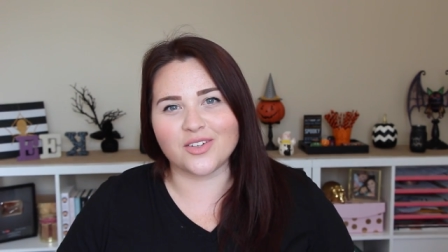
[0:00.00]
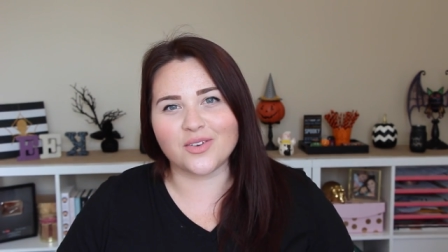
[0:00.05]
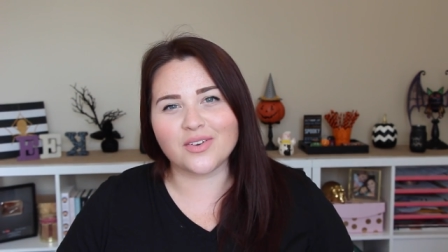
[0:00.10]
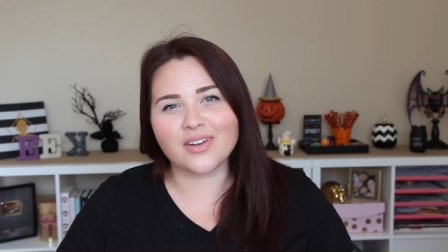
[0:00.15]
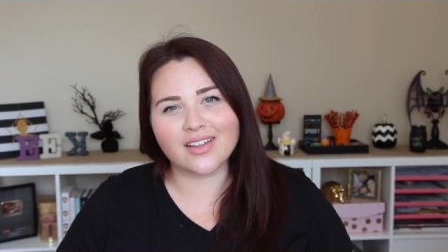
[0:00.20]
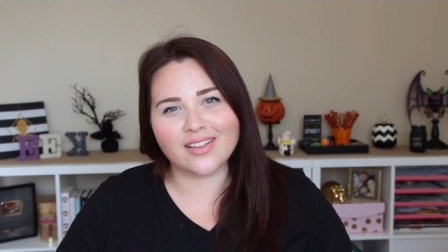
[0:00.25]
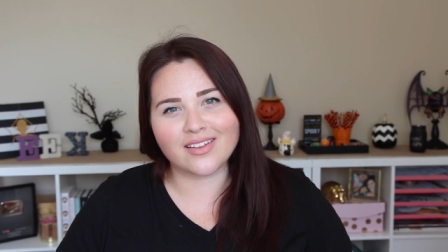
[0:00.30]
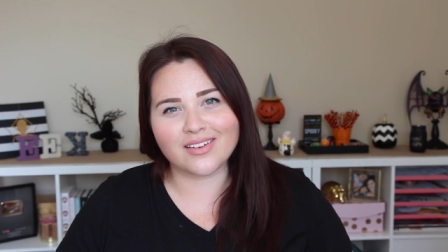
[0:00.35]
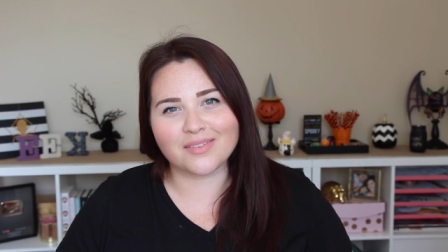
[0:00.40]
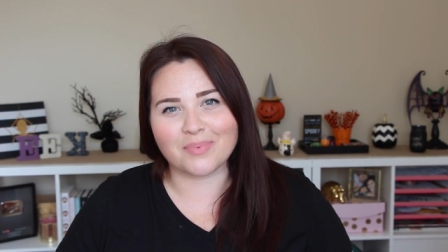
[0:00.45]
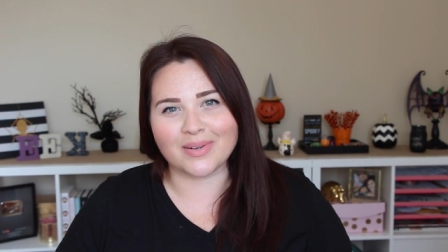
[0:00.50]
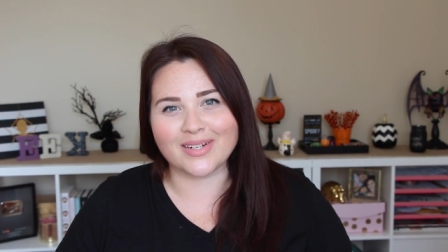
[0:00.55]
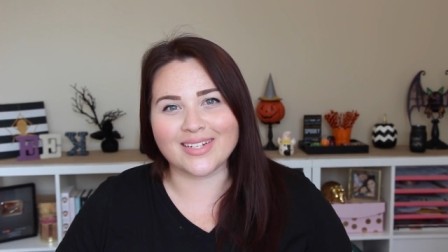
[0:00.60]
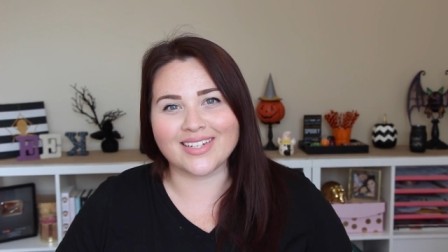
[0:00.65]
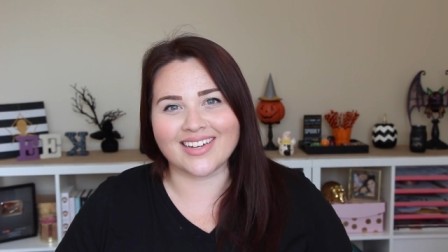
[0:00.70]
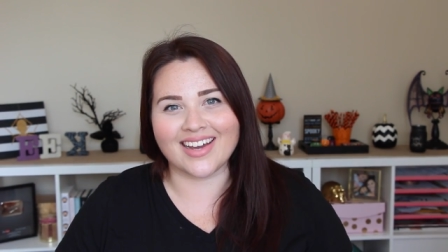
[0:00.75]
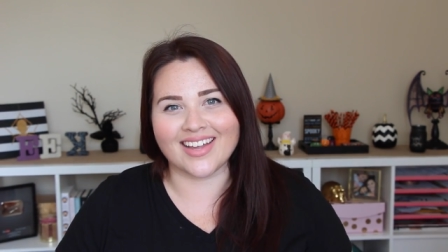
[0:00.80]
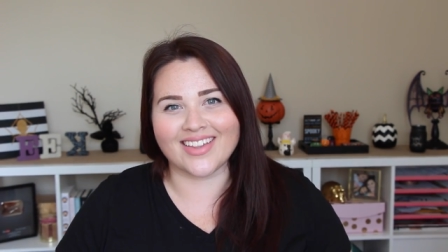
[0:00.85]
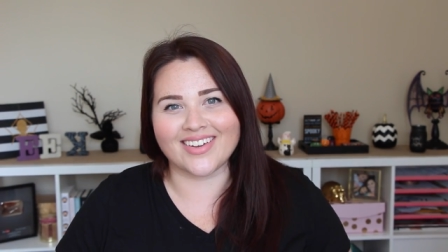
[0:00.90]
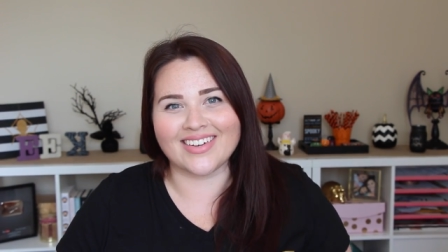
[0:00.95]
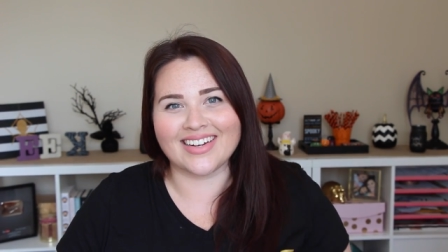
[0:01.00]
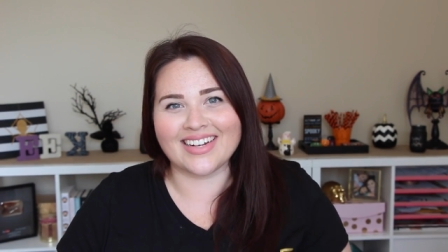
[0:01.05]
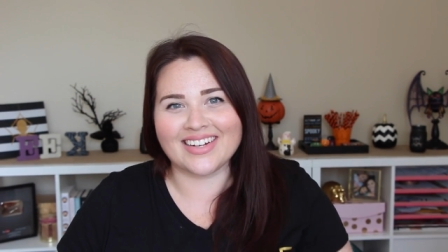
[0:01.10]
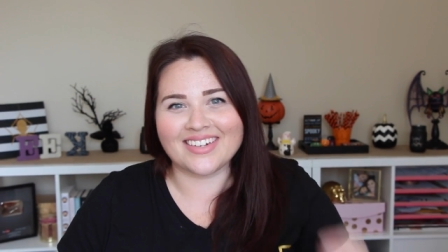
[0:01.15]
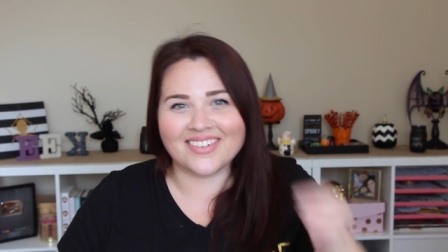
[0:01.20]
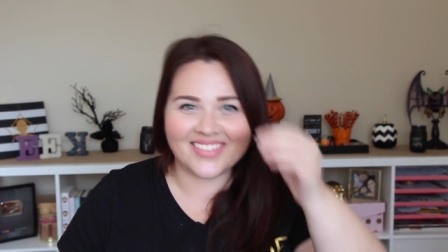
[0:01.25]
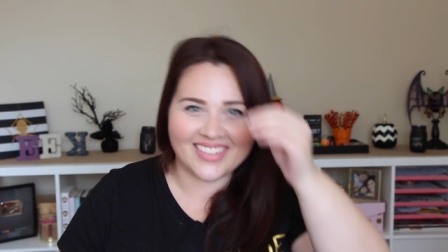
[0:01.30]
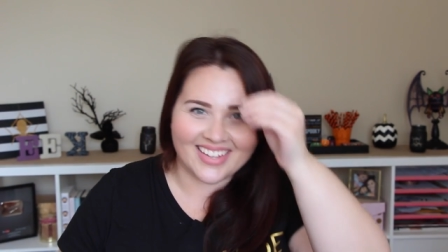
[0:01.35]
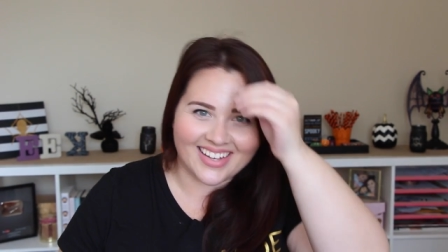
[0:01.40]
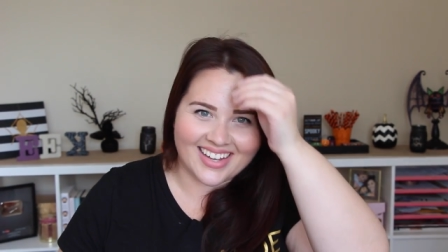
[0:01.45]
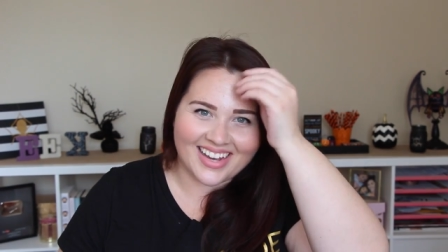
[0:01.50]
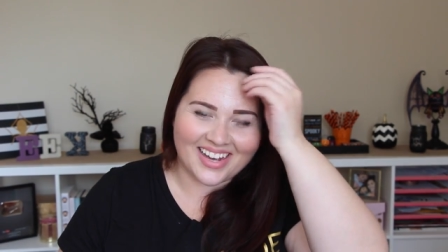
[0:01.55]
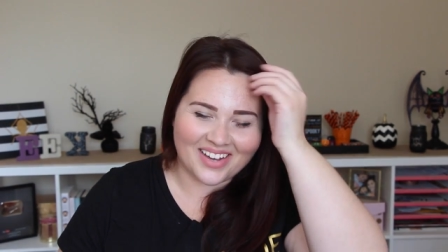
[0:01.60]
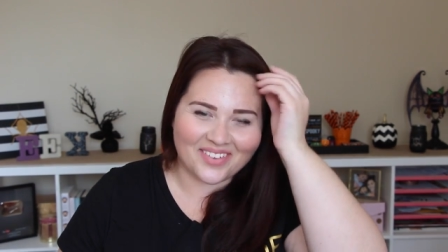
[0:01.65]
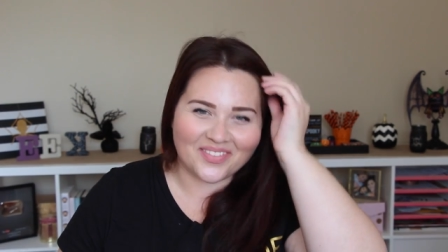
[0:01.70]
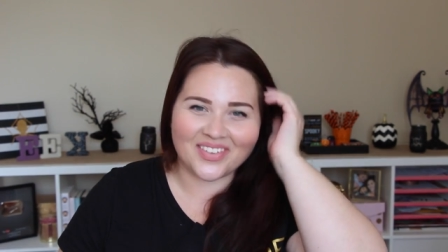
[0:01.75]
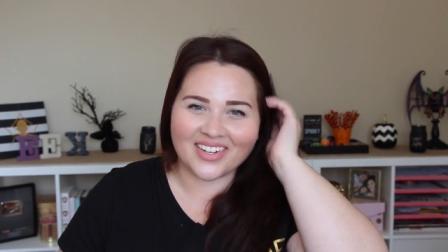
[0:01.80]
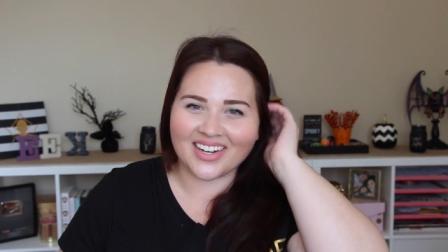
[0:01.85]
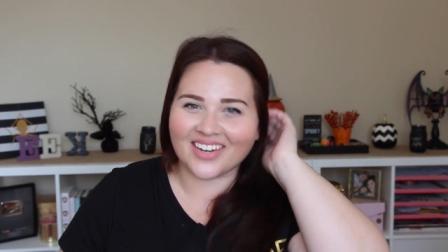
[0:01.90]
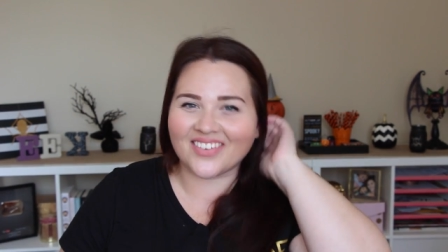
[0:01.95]
Don't I look put together now? Like
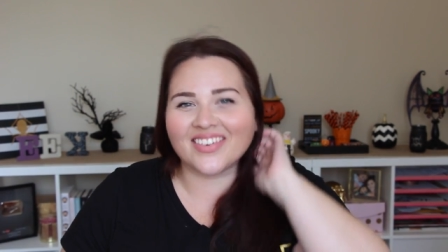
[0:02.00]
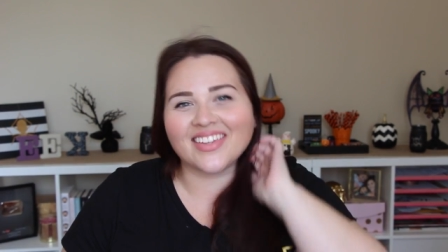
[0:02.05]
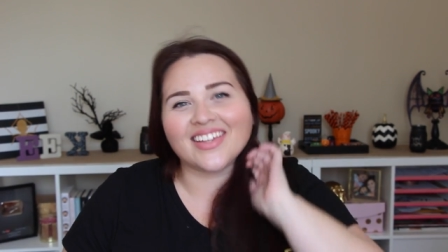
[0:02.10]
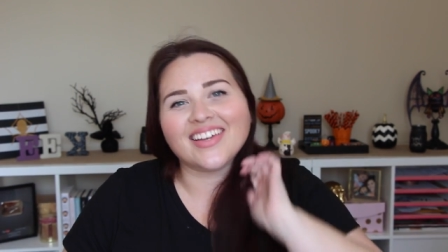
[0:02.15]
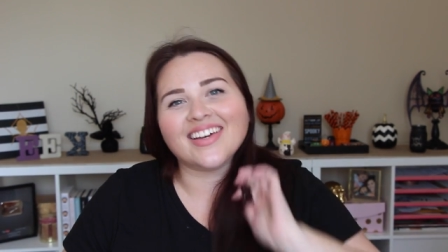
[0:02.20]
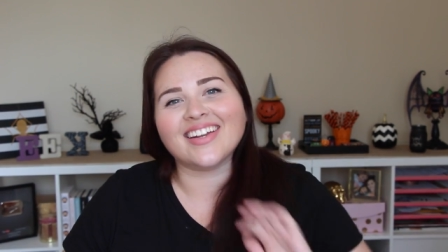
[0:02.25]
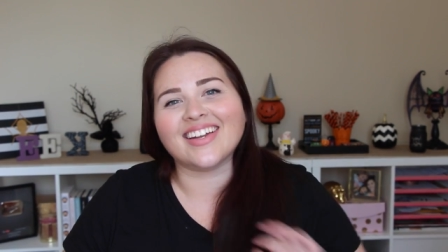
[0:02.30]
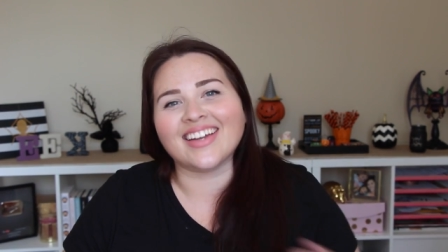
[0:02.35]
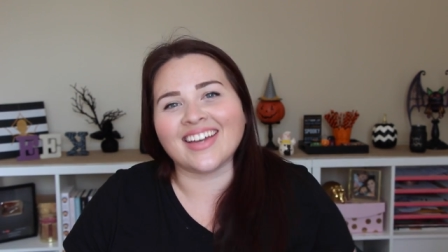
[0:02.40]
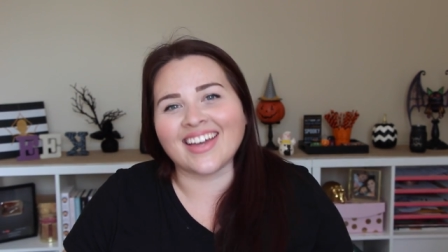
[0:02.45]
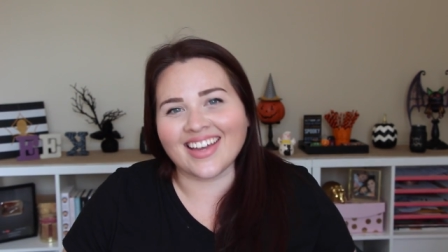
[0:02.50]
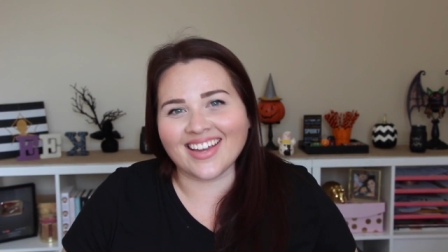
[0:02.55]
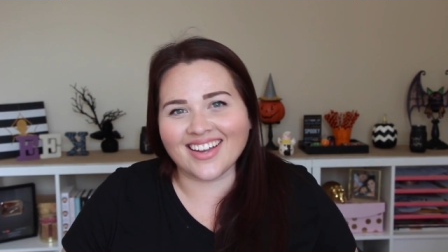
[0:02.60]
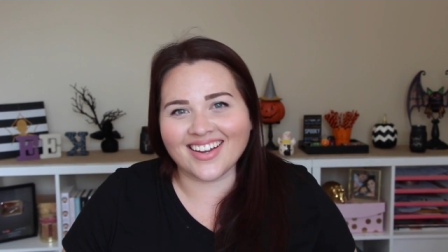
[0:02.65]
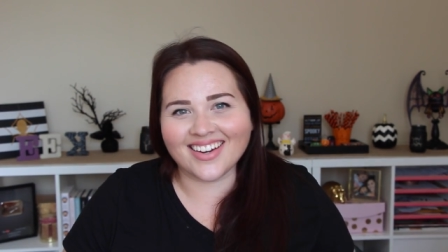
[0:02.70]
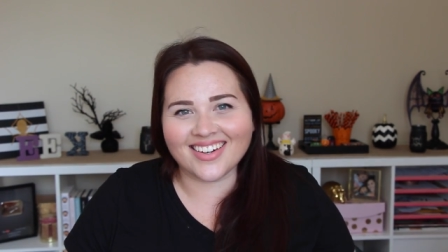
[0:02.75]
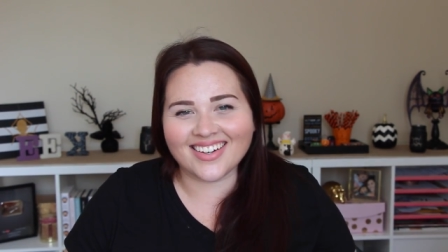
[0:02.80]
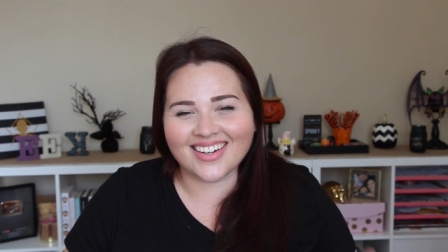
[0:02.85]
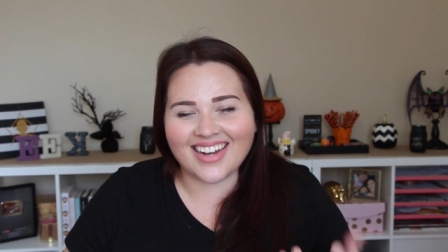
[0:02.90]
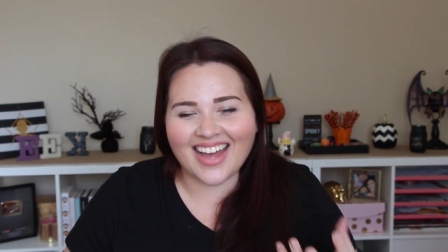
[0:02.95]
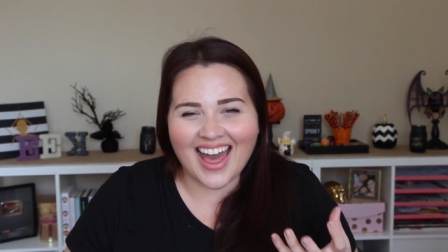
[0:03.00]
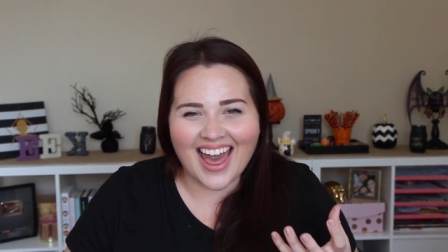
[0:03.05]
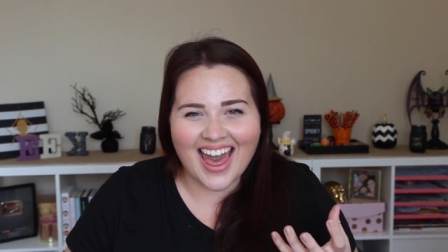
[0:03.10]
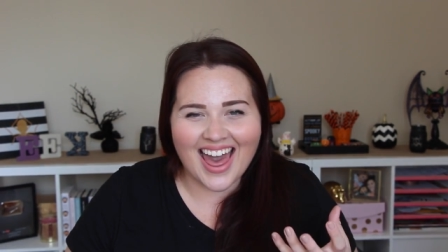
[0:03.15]
I put everything on a hanger.